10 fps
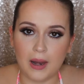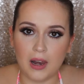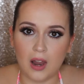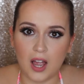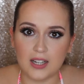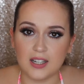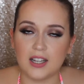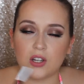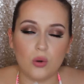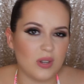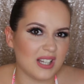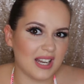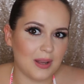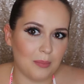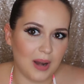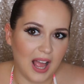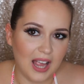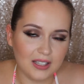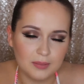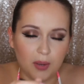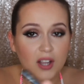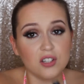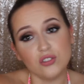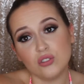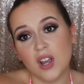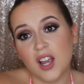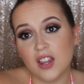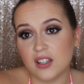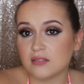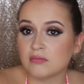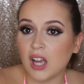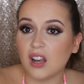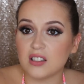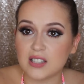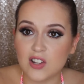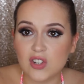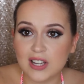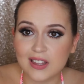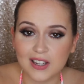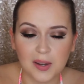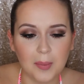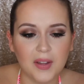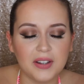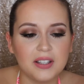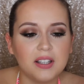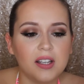liner, and I always get it in black, but I could try other colours actually, thinking about it.